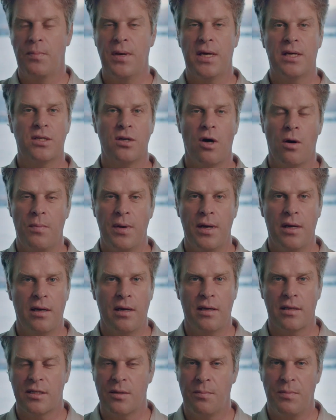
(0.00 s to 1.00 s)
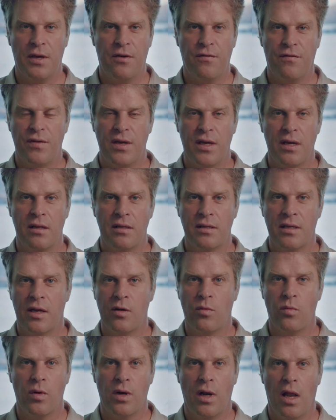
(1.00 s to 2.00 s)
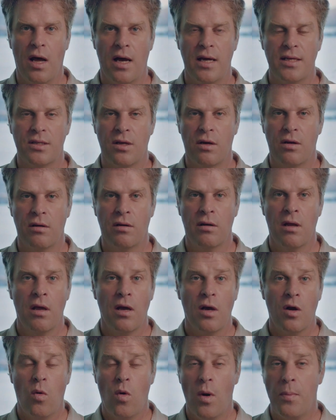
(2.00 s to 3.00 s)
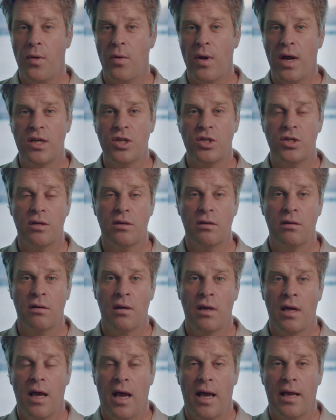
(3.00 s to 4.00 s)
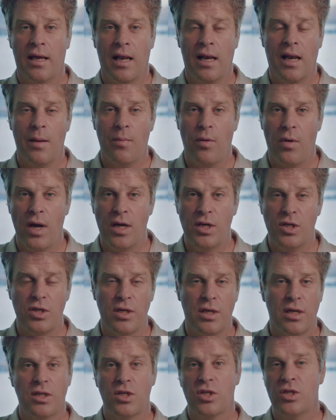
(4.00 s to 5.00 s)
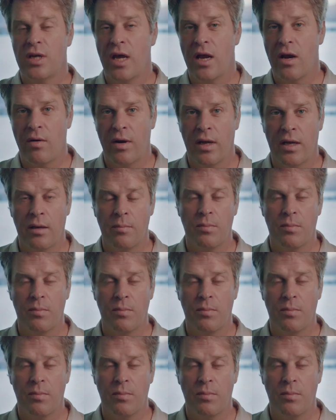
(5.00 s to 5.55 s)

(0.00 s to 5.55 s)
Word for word: big topic and it's a big field and relies on cooperation and collaboration and sharing